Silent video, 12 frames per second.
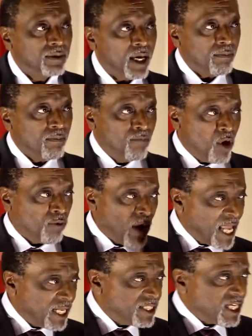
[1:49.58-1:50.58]
that
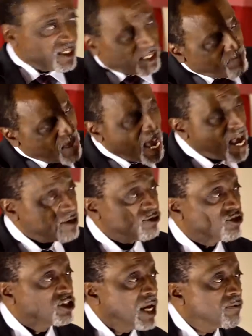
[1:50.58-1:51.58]
morality
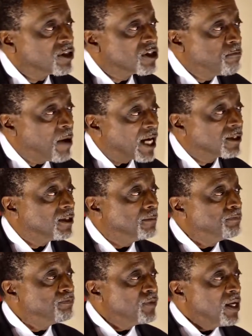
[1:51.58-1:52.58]
demands they
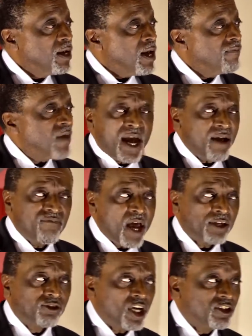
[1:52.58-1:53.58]
respect. And they have
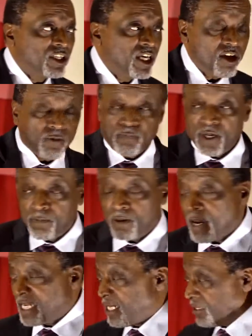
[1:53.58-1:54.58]
not just killed
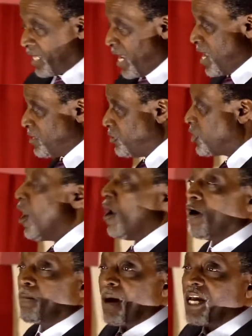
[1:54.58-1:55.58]
people by the tens
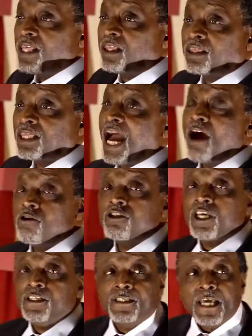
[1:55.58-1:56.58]
or by the
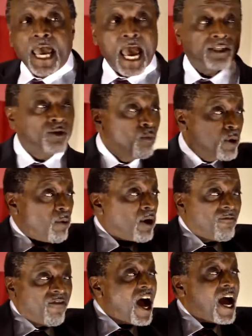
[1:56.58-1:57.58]
thousands, as we
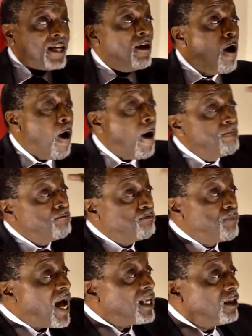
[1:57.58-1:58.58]
will find on
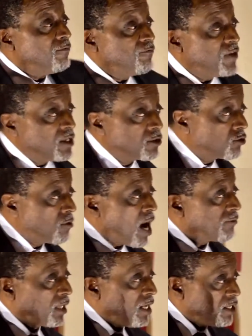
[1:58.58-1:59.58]
battlefields
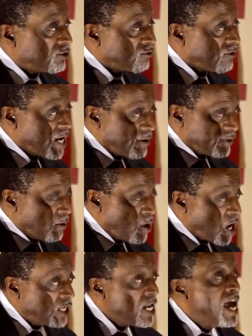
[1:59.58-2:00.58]
throughout the history of the
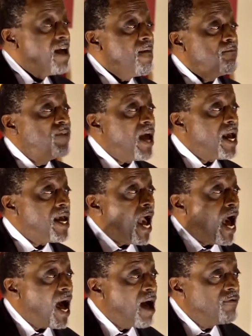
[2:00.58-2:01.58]
world. They
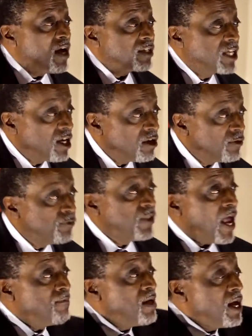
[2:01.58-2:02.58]
have killed
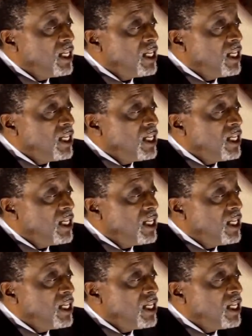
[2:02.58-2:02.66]
them,